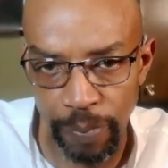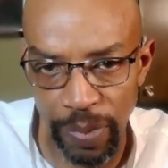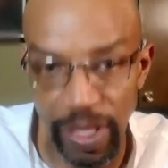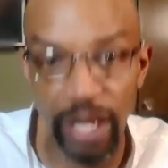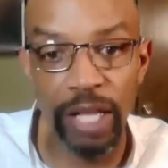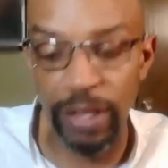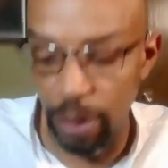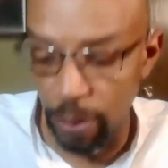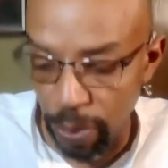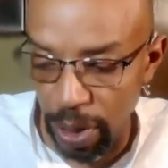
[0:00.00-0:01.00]

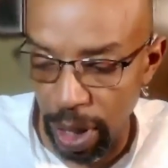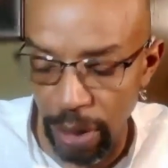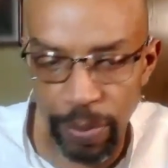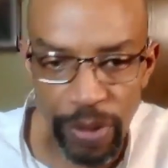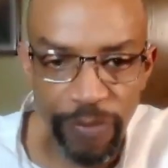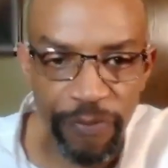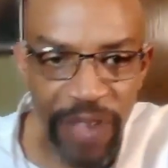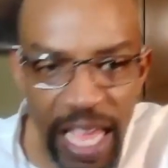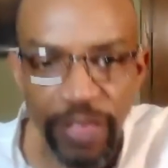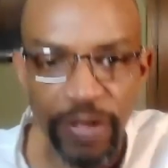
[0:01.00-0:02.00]
The
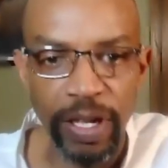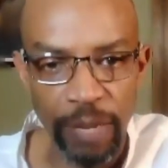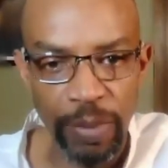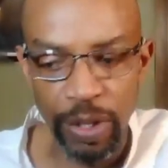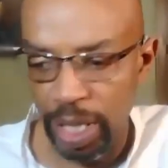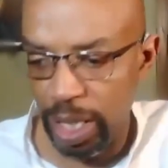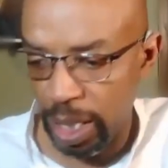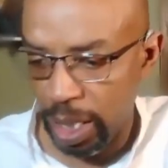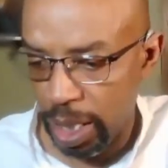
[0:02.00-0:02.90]
faith community,